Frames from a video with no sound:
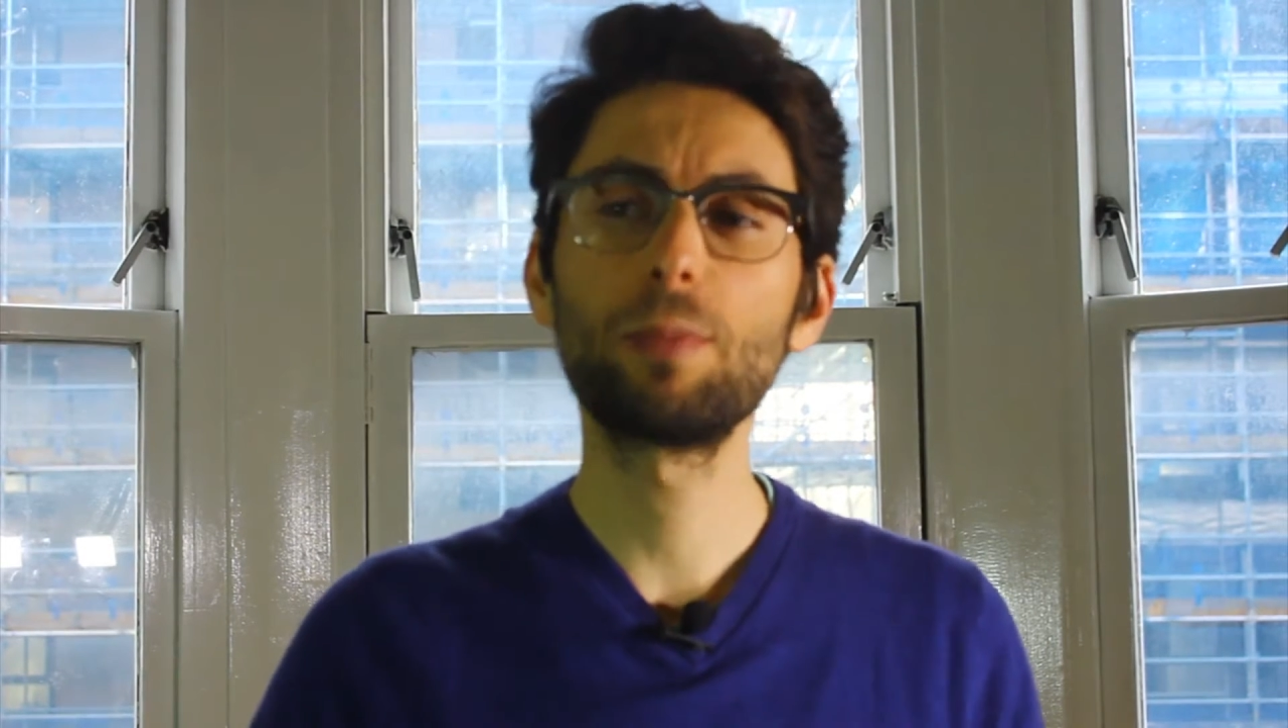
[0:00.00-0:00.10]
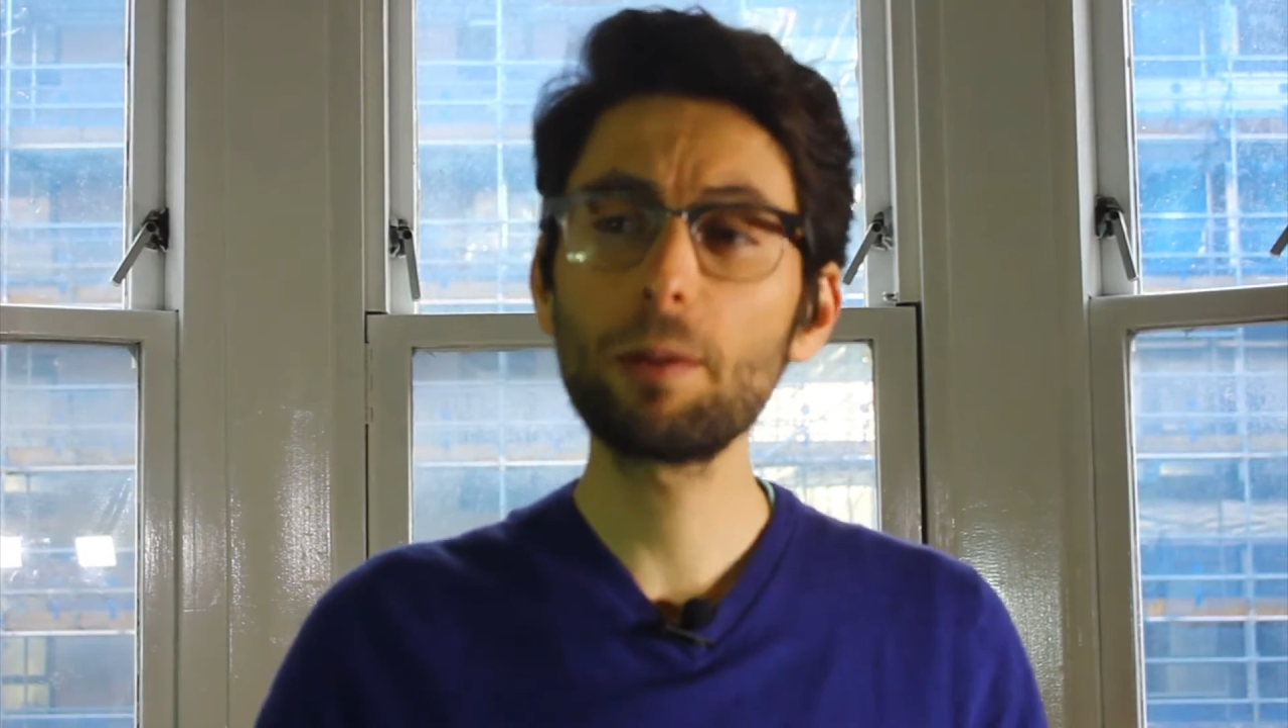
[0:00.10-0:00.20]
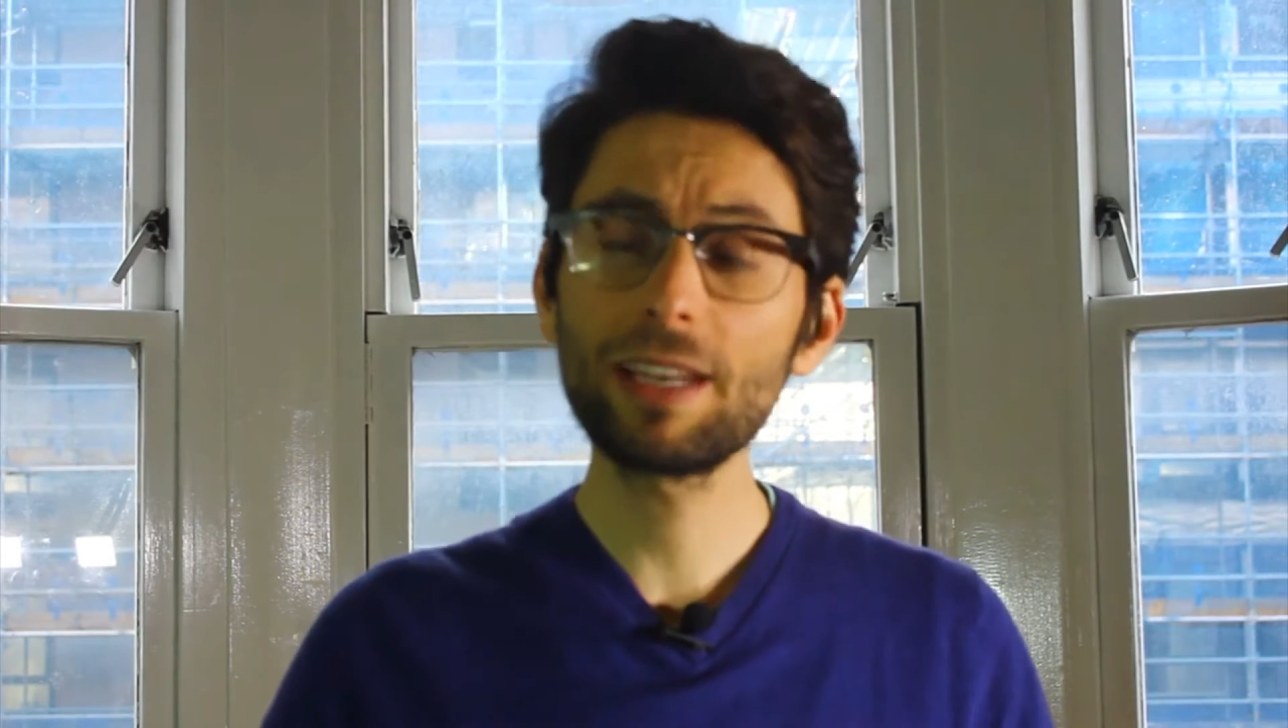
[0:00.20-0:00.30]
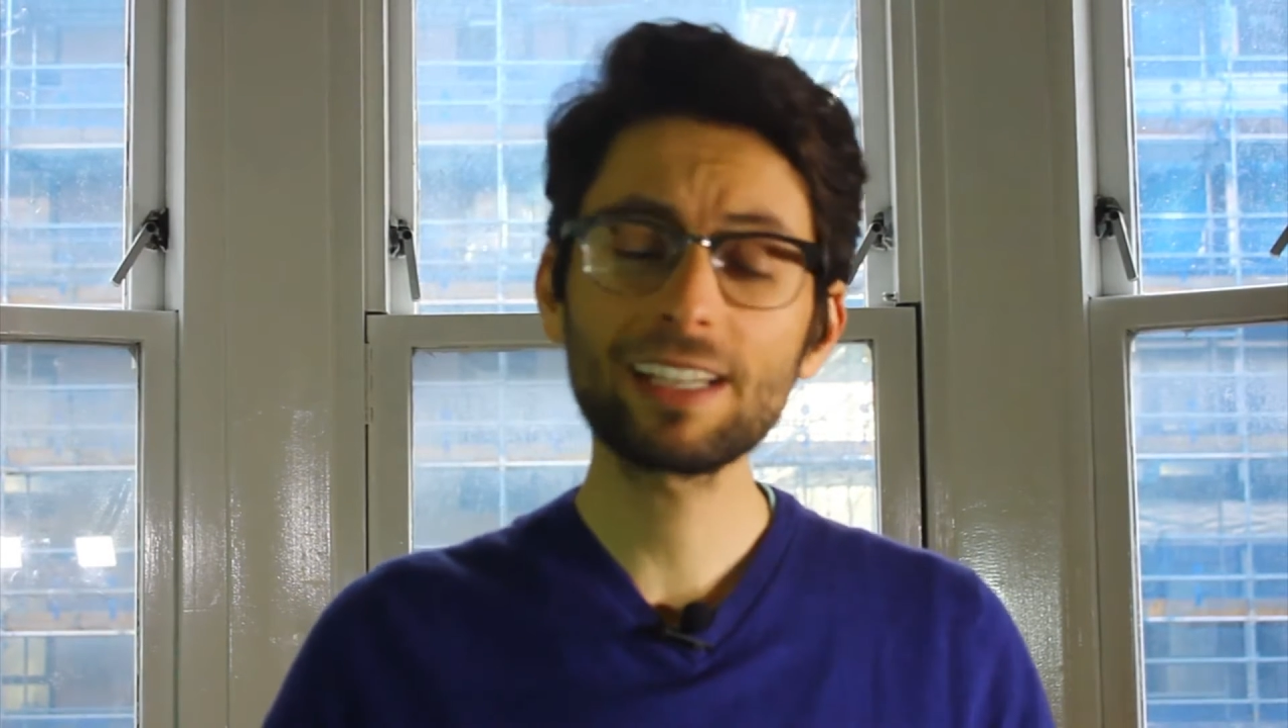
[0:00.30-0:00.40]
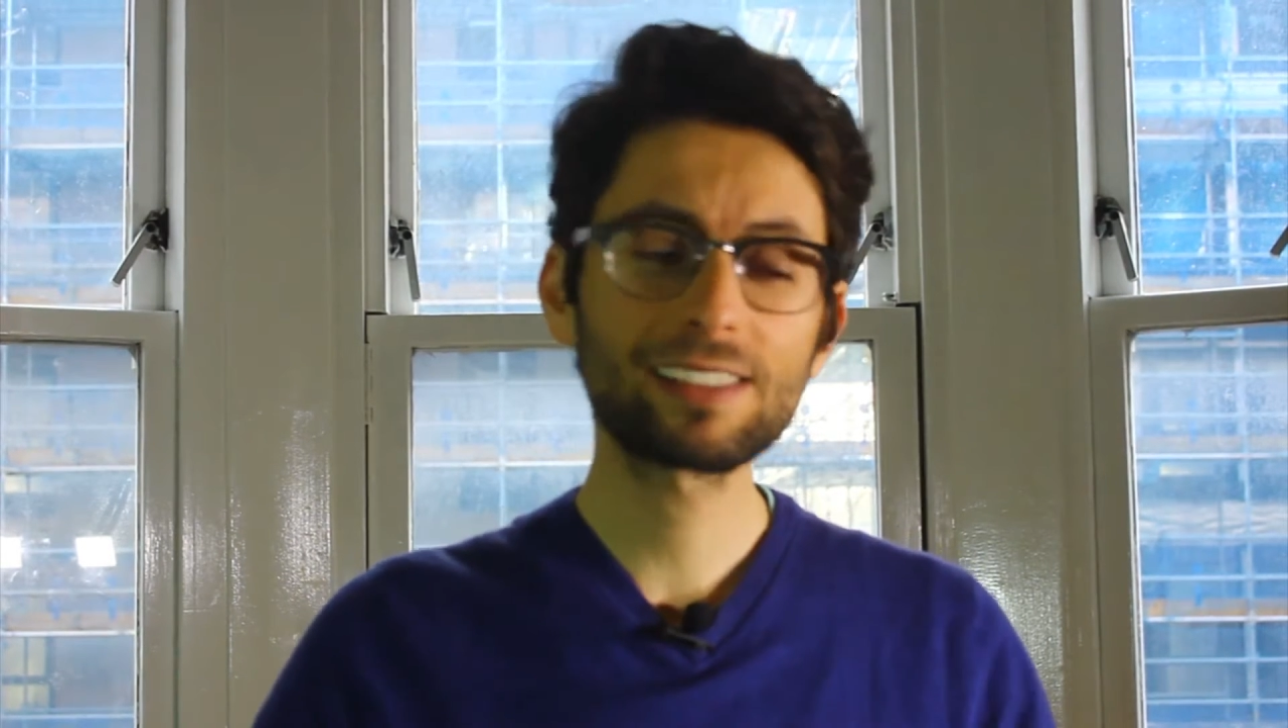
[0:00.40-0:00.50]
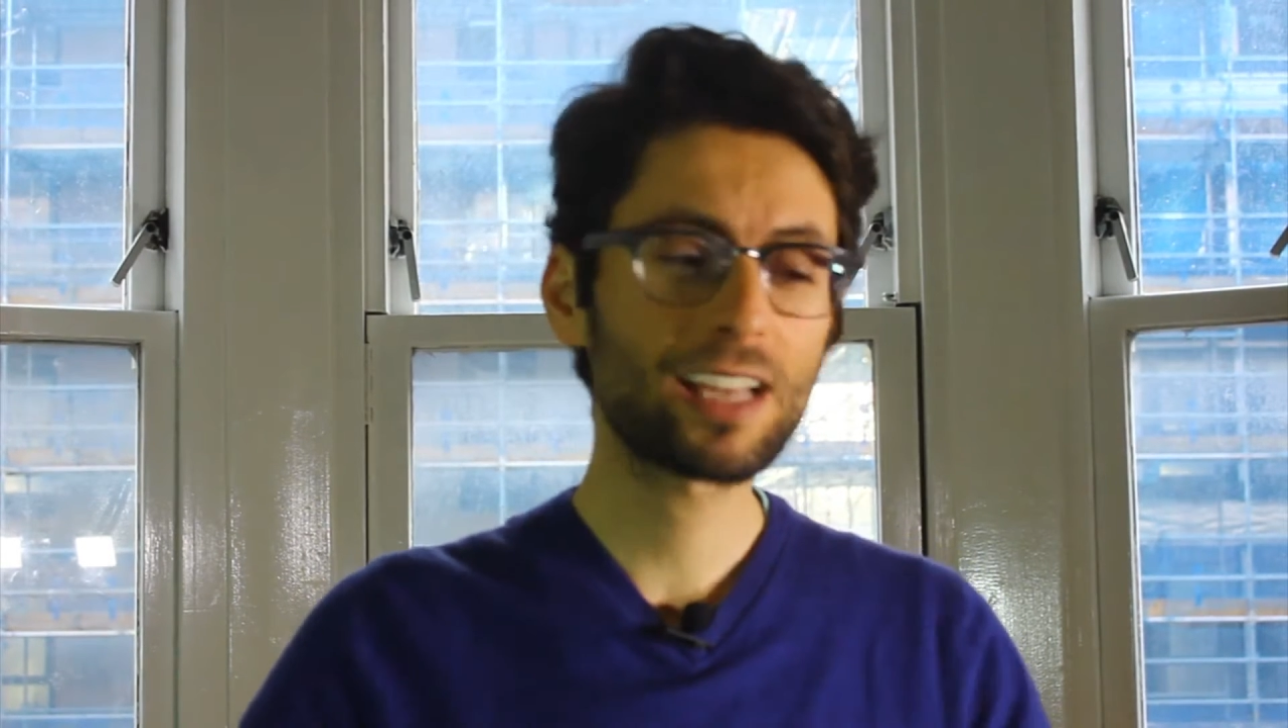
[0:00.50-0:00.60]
Maybe next